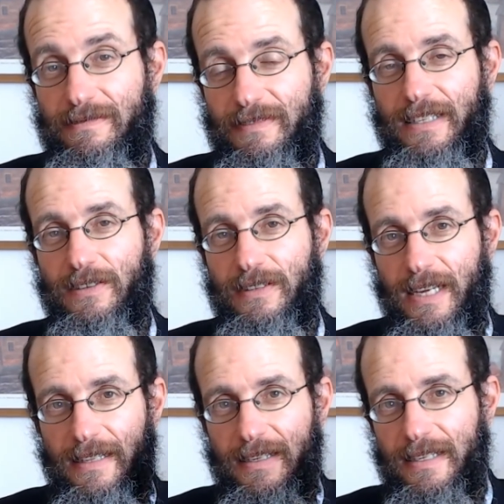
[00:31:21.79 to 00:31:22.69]
Right,
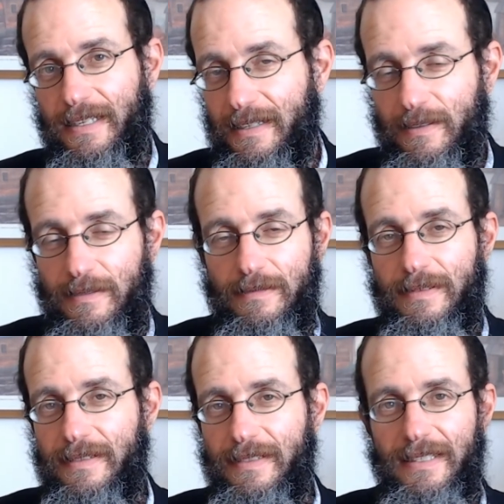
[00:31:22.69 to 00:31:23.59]
today in
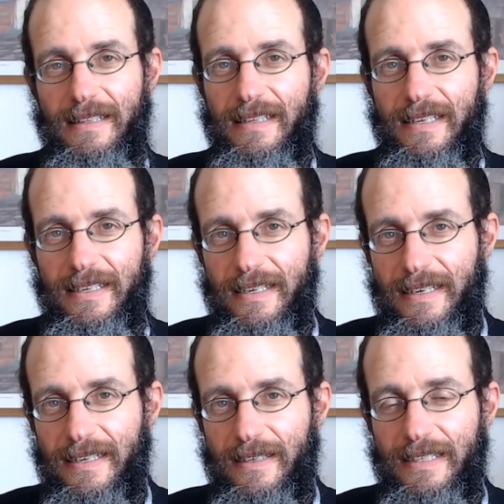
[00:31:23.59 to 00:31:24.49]

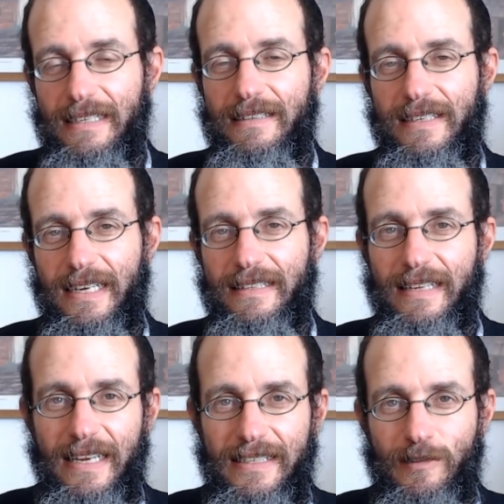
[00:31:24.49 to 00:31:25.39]
the internet
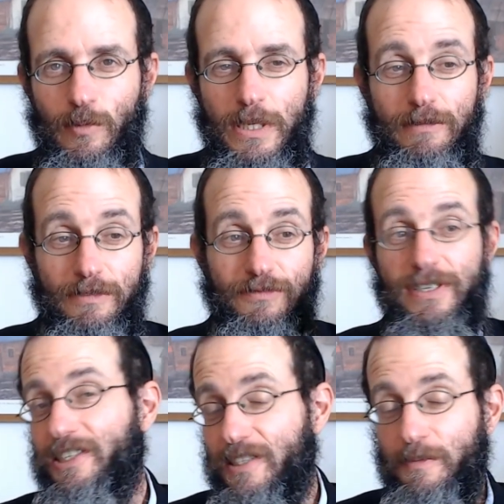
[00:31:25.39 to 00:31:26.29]
days, we
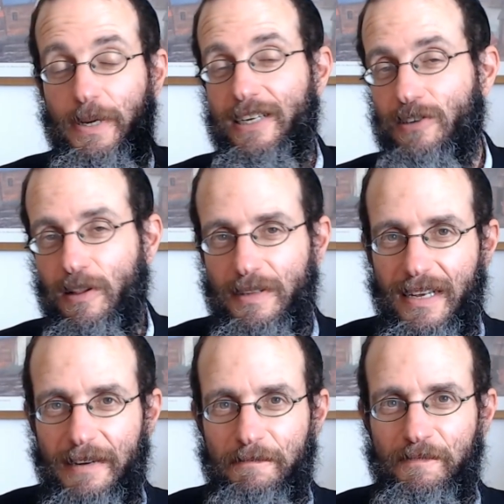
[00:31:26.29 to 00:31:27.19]
refresh the page all the
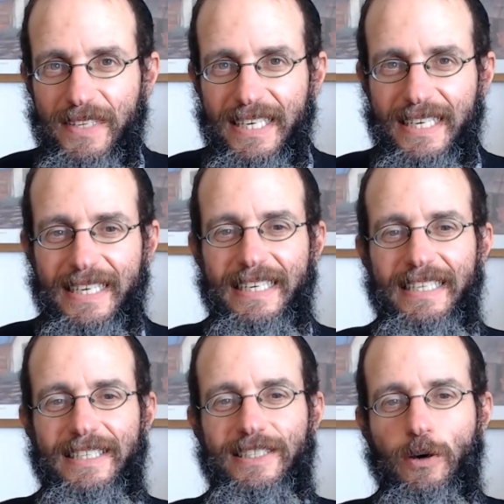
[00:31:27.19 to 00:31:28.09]
time.
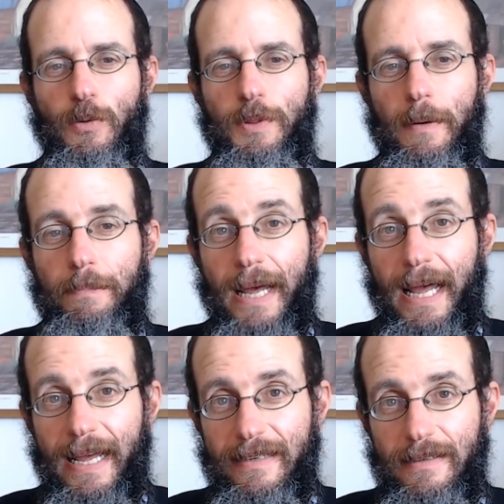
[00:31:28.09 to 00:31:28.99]
So the
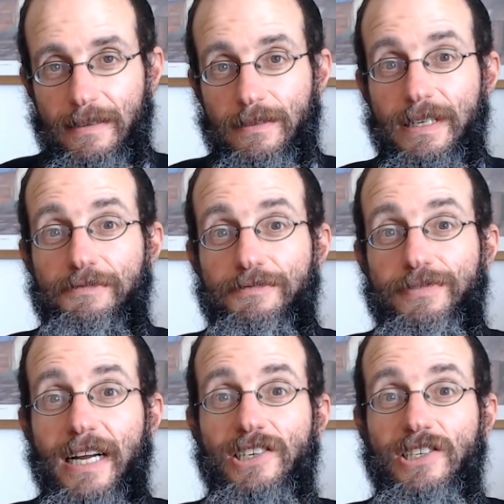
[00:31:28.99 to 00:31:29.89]
bad
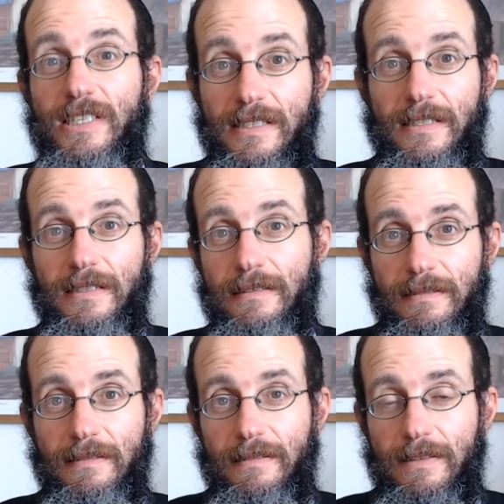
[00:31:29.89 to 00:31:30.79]
refreshes
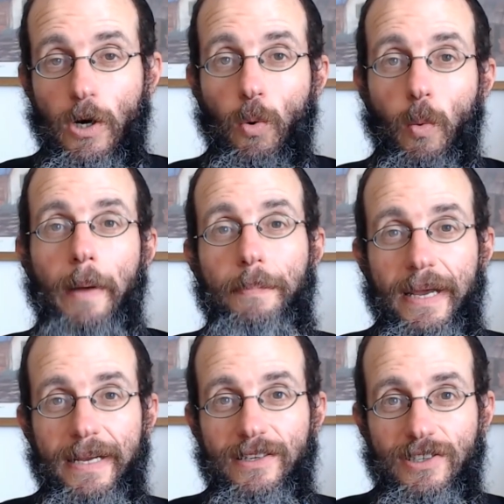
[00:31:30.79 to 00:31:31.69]
your web
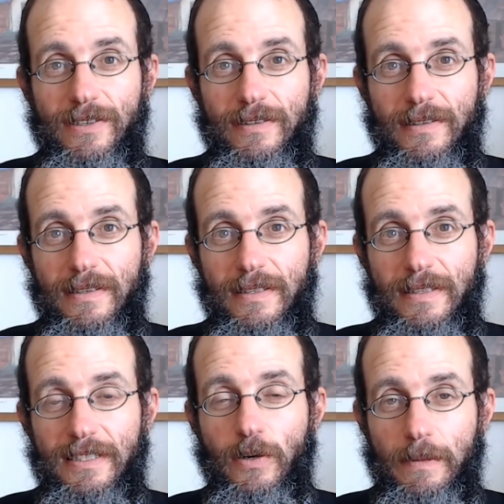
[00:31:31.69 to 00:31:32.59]
page,
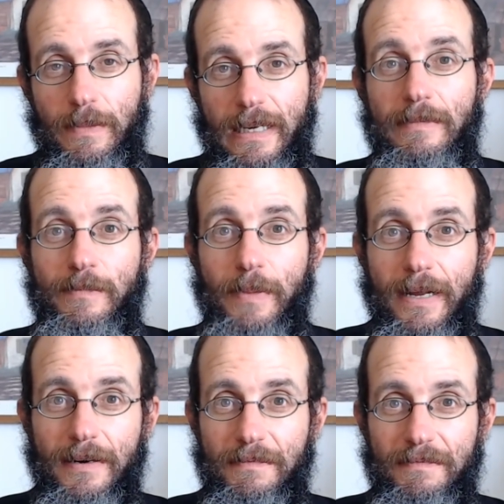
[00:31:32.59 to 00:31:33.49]
so it becomes
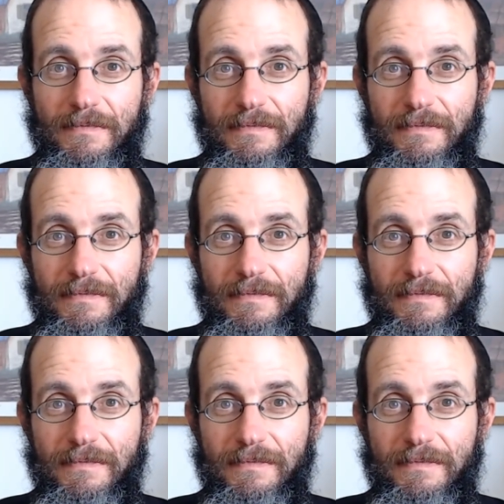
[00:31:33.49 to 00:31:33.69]
better.